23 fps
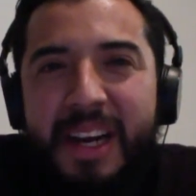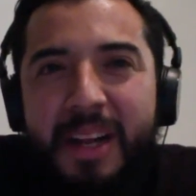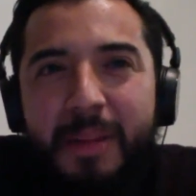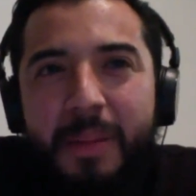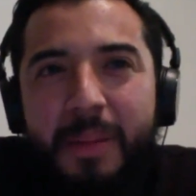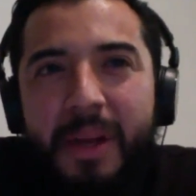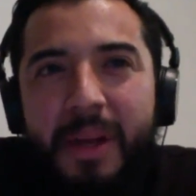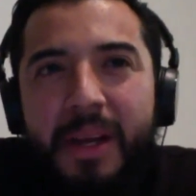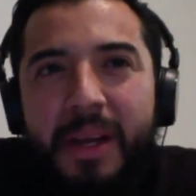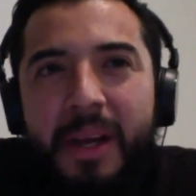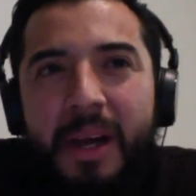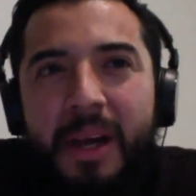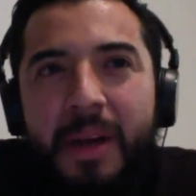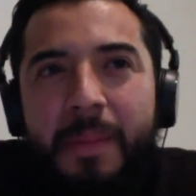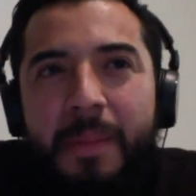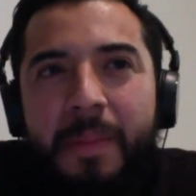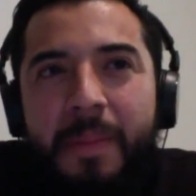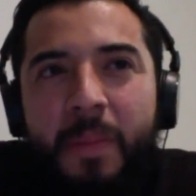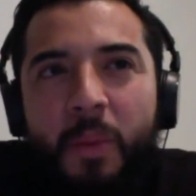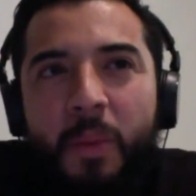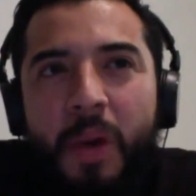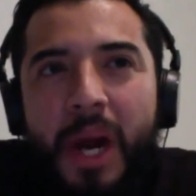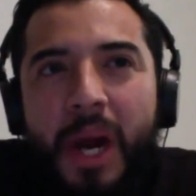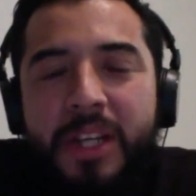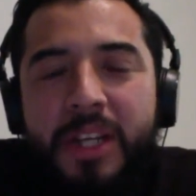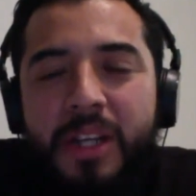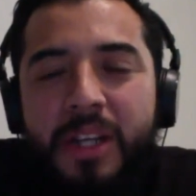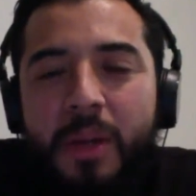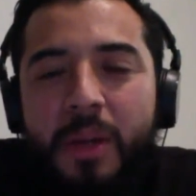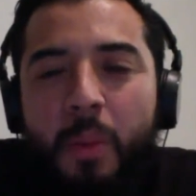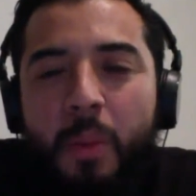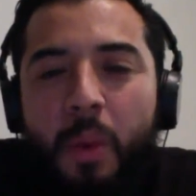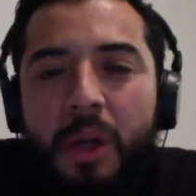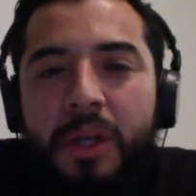But we're
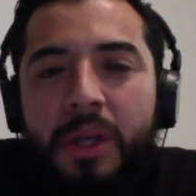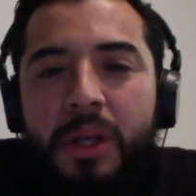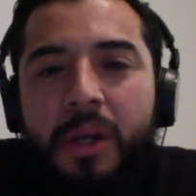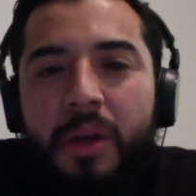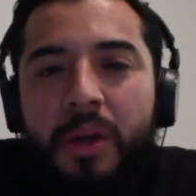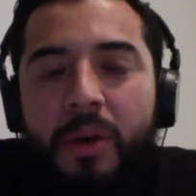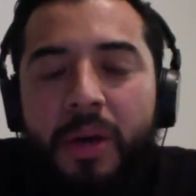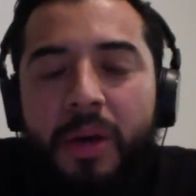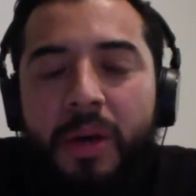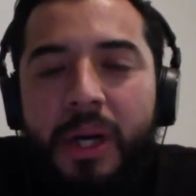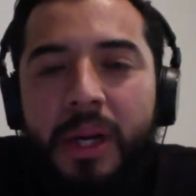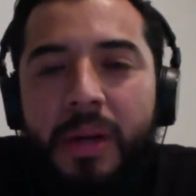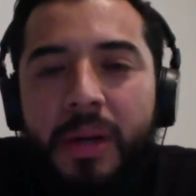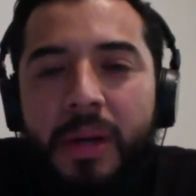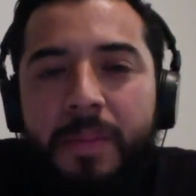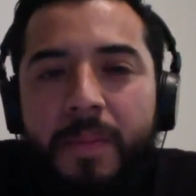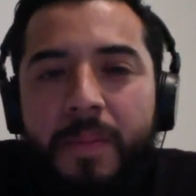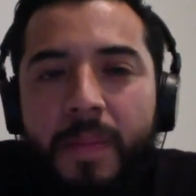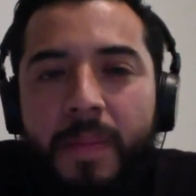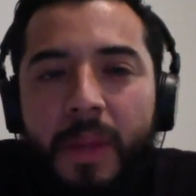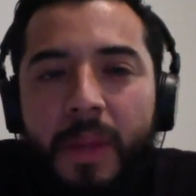actually 1 degree